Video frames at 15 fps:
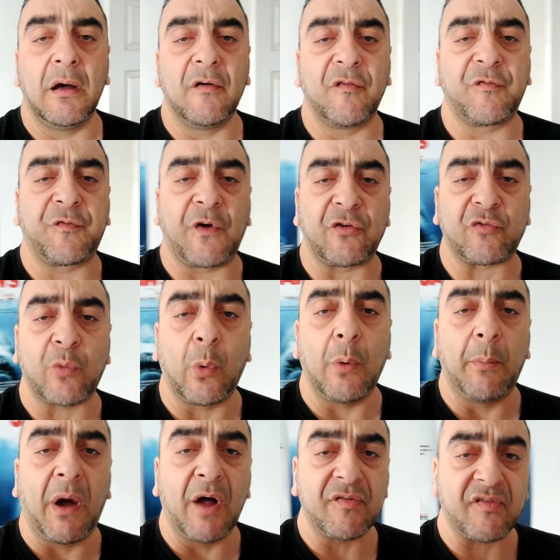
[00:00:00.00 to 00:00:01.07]
freshwater
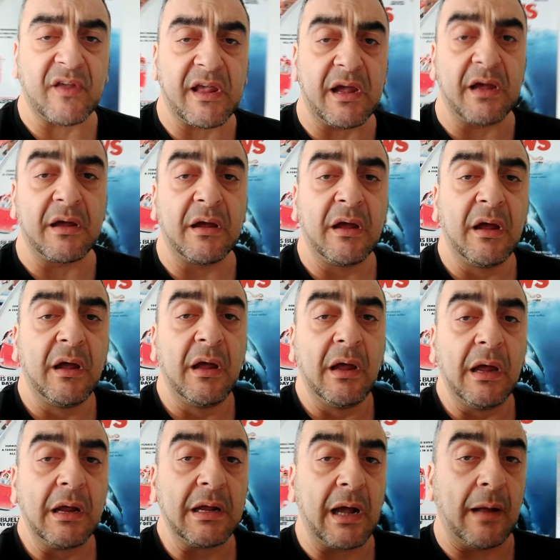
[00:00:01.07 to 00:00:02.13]
master kit
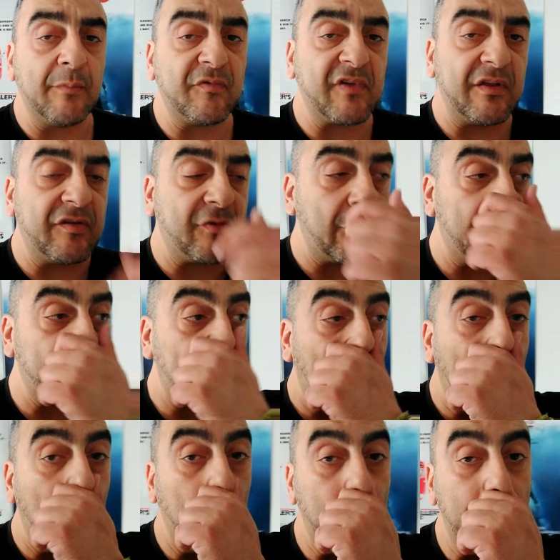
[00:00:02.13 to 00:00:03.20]
comes into its
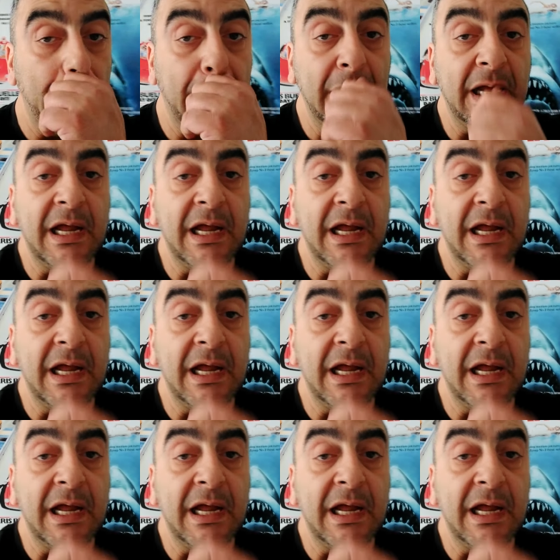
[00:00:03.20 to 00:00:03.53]
own,